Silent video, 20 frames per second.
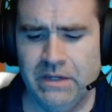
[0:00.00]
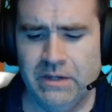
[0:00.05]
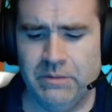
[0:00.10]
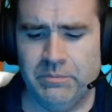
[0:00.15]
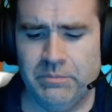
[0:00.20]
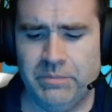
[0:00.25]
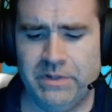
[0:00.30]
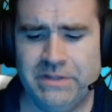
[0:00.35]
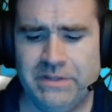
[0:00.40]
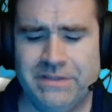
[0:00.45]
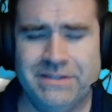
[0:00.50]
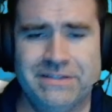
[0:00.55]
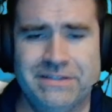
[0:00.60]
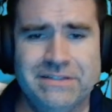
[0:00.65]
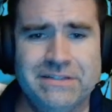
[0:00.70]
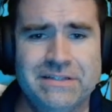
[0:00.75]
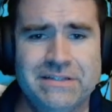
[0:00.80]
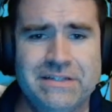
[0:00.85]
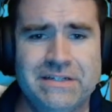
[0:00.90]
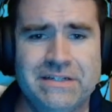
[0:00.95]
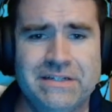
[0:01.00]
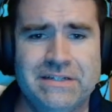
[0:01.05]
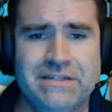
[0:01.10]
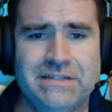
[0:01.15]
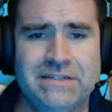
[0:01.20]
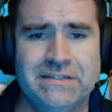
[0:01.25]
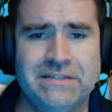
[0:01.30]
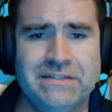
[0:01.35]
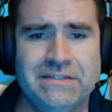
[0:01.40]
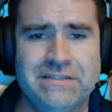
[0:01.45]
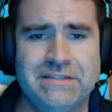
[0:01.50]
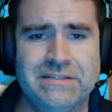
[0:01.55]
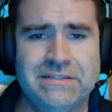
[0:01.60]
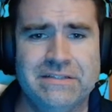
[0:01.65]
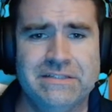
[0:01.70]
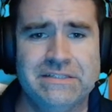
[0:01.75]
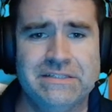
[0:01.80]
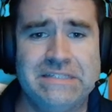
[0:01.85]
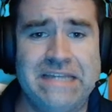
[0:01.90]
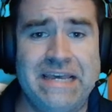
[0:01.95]
But the
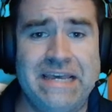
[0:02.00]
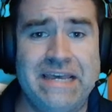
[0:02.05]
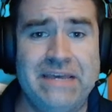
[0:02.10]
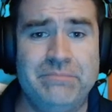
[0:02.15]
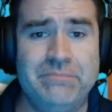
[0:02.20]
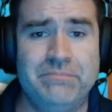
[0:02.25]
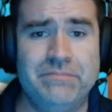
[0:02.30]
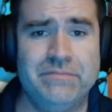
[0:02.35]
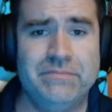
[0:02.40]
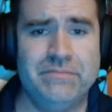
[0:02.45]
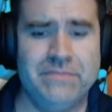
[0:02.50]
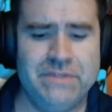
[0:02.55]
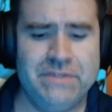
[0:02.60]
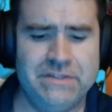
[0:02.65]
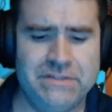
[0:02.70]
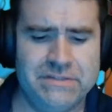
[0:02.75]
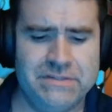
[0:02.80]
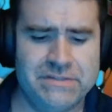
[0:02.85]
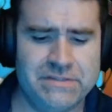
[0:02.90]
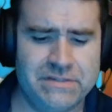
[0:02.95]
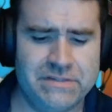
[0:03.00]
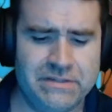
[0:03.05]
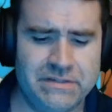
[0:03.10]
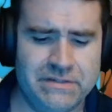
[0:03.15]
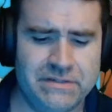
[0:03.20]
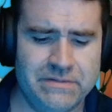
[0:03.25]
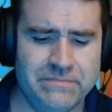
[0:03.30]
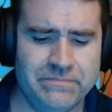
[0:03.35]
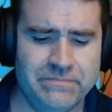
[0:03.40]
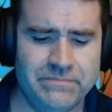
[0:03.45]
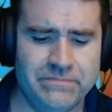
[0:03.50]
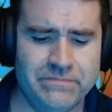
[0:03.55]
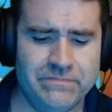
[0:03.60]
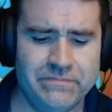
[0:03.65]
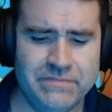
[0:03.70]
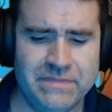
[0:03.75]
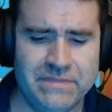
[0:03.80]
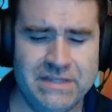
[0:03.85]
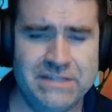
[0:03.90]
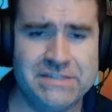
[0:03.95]
little tab is
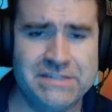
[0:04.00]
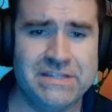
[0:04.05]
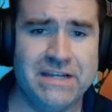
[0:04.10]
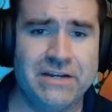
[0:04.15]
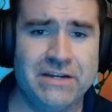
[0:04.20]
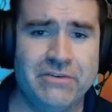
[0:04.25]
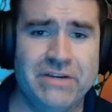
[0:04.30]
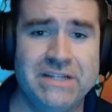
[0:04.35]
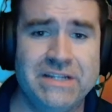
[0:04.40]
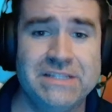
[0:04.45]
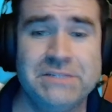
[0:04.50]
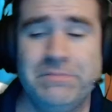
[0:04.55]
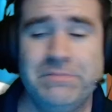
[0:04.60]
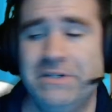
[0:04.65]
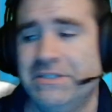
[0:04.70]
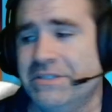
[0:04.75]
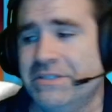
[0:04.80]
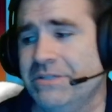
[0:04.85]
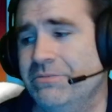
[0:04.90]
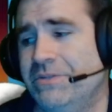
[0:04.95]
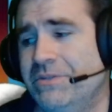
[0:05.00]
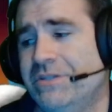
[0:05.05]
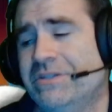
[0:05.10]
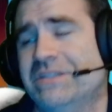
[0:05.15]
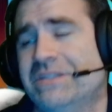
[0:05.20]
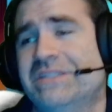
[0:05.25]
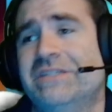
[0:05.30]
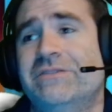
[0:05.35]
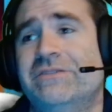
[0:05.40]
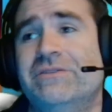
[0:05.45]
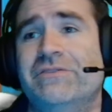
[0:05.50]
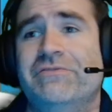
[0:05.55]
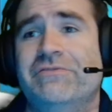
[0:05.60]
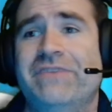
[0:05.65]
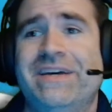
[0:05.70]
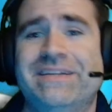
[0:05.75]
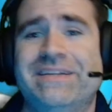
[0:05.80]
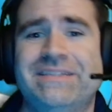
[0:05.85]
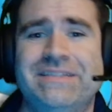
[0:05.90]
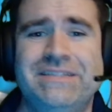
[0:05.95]
it's not great, especially when you consider the
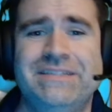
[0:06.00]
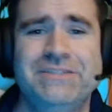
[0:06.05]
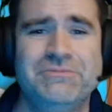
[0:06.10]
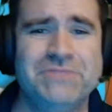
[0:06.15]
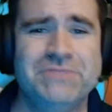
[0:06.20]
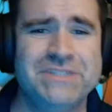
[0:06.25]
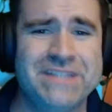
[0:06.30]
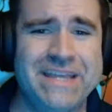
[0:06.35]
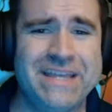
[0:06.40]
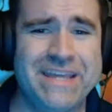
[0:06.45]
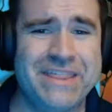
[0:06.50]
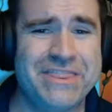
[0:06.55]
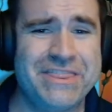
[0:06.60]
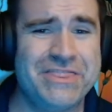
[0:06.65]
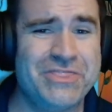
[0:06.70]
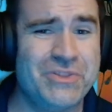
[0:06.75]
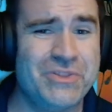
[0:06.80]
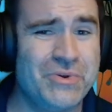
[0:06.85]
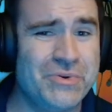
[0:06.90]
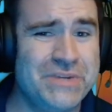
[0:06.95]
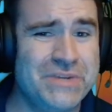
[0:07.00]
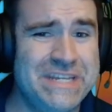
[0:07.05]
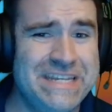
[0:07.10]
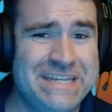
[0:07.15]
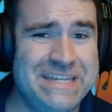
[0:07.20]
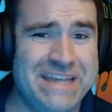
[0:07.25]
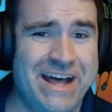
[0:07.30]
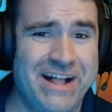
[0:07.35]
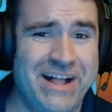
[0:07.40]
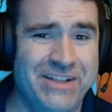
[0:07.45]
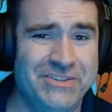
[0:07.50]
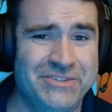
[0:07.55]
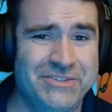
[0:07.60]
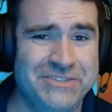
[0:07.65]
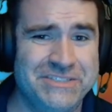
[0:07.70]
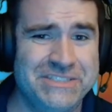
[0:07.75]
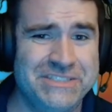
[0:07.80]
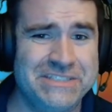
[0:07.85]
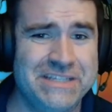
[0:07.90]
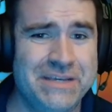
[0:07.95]
fact that this was like
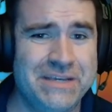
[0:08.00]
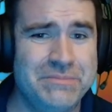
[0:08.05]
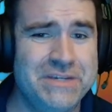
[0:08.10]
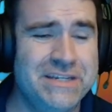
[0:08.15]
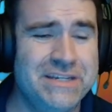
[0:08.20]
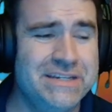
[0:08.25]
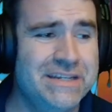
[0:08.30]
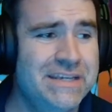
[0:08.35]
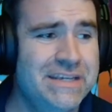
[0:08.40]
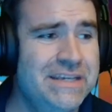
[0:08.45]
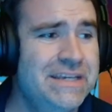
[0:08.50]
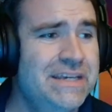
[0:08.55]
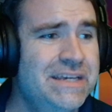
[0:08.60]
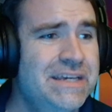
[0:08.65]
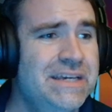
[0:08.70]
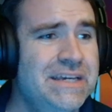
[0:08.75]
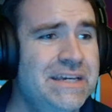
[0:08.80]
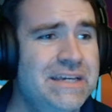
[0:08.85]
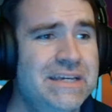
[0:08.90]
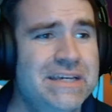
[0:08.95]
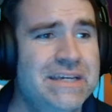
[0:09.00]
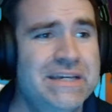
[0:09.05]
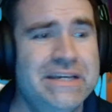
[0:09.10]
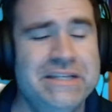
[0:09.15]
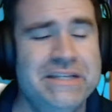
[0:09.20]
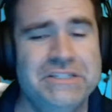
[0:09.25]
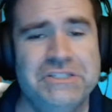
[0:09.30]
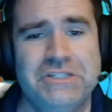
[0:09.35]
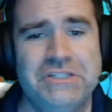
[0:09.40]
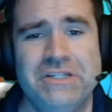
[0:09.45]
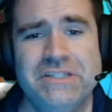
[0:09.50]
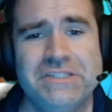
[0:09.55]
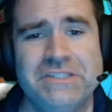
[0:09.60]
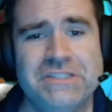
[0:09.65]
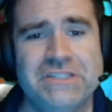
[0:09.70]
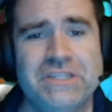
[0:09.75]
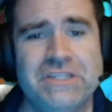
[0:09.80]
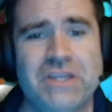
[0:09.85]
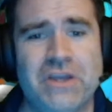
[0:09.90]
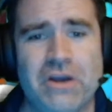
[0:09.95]
$30. I mean,
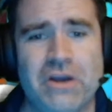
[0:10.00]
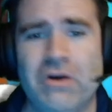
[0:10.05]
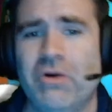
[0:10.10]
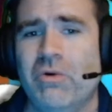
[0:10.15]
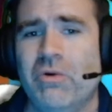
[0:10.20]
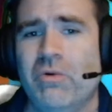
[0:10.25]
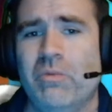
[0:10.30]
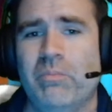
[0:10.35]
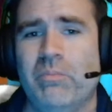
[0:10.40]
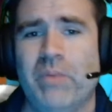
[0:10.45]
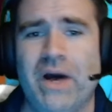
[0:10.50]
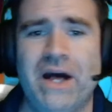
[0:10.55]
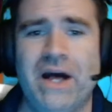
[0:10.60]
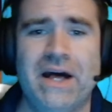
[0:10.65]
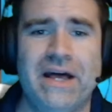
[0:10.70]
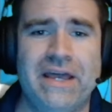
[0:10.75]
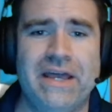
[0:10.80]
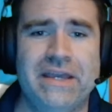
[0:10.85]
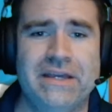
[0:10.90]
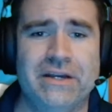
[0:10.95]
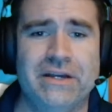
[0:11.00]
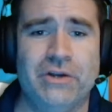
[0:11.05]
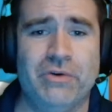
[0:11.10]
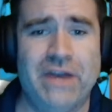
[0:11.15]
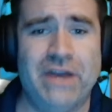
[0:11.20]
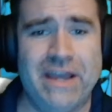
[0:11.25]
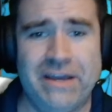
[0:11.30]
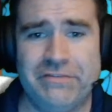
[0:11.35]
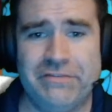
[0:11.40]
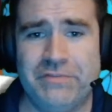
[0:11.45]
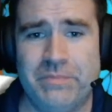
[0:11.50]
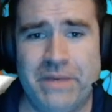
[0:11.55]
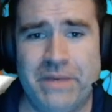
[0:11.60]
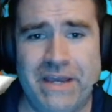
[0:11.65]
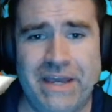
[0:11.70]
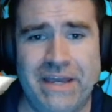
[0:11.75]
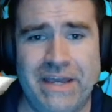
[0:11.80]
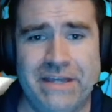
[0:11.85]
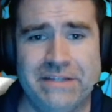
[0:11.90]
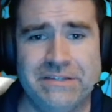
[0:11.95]
just go buy a craft
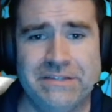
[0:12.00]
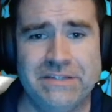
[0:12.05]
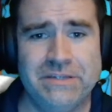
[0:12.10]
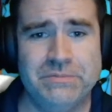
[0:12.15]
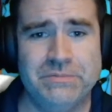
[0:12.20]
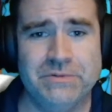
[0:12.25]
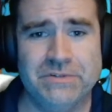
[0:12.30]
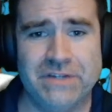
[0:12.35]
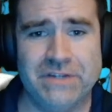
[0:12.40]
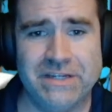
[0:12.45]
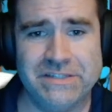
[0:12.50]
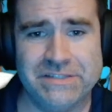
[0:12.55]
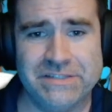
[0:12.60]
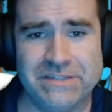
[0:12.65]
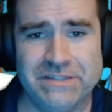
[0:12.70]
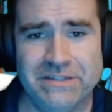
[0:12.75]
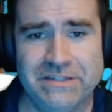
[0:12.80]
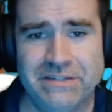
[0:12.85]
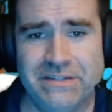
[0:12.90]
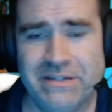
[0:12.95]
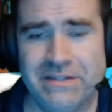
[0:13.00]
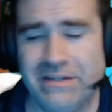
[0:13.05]
bag to keep your dice in.